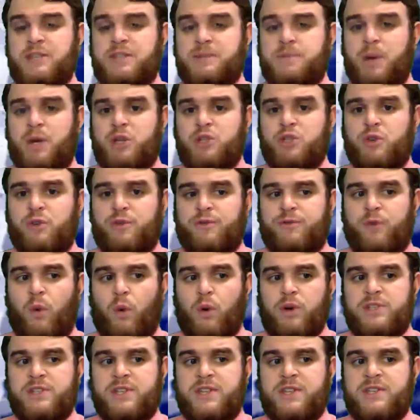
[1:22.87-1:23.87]
special
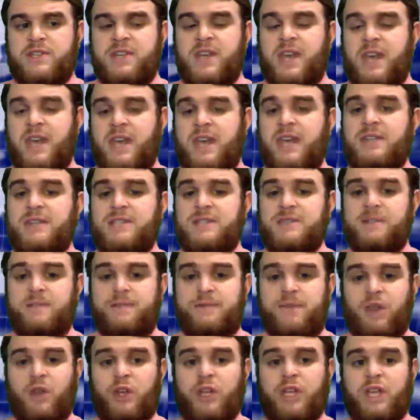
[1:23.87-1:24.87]
forces in
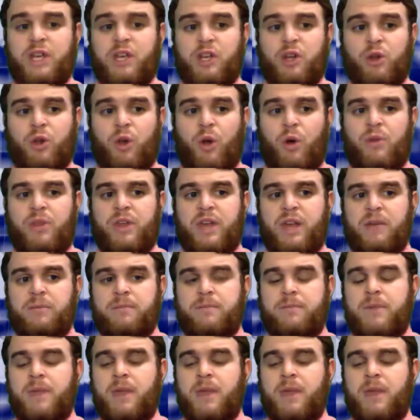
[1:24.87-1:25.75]
civilian clothing,